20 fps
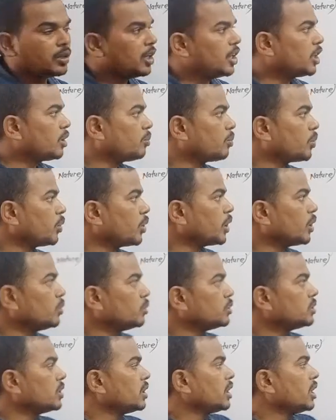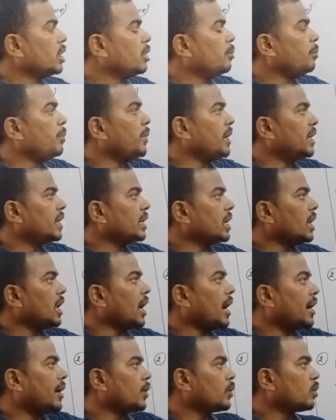it produces metal
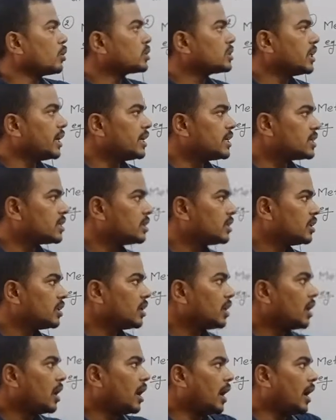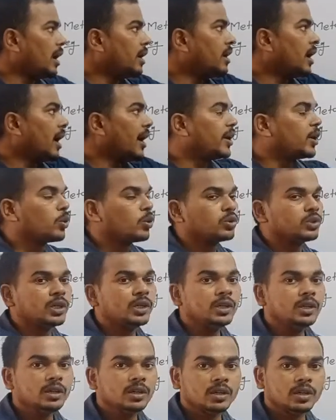hydroxide and
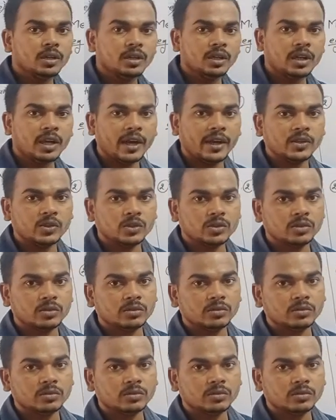hydrogen gas.